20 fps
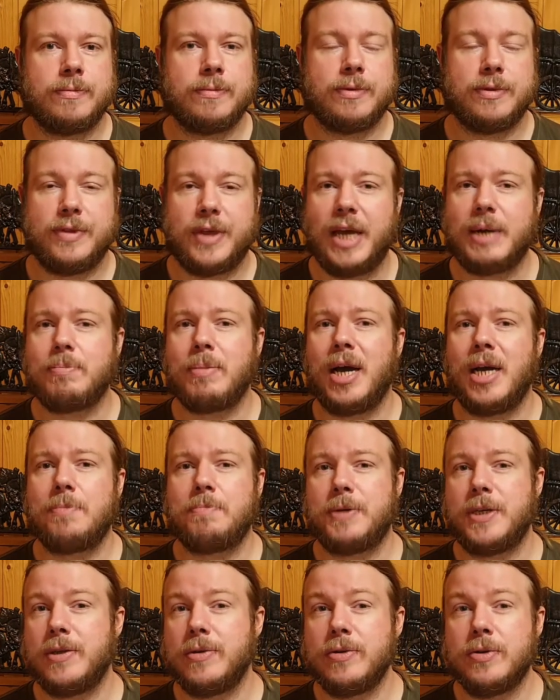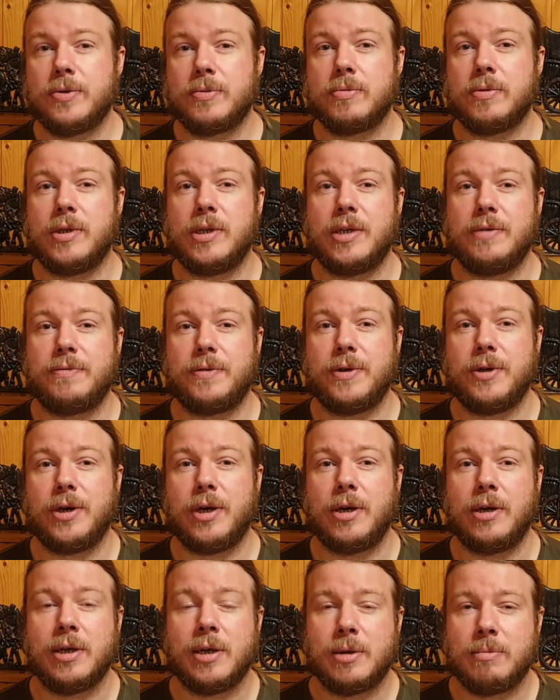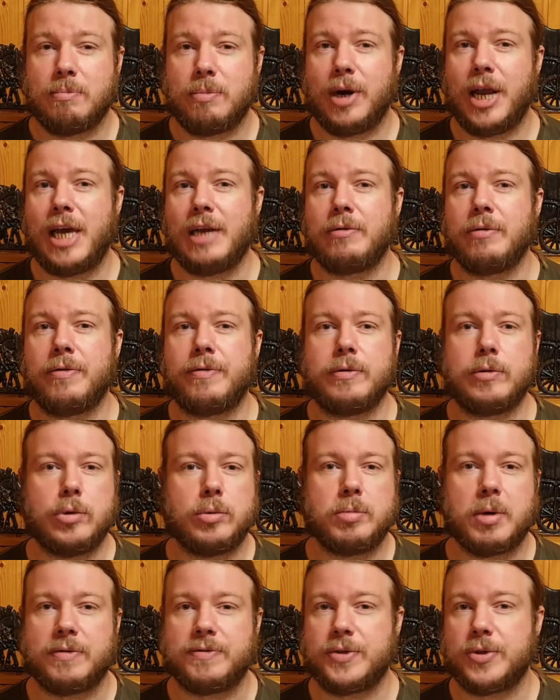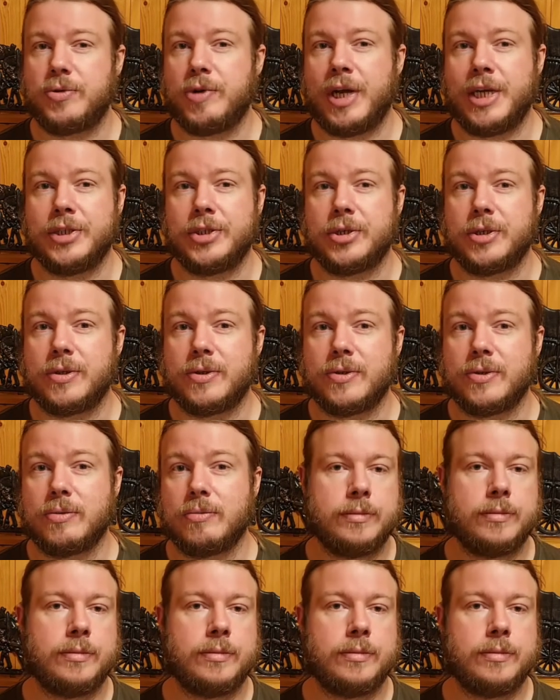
That might be useful if you are playing with a group of strangers.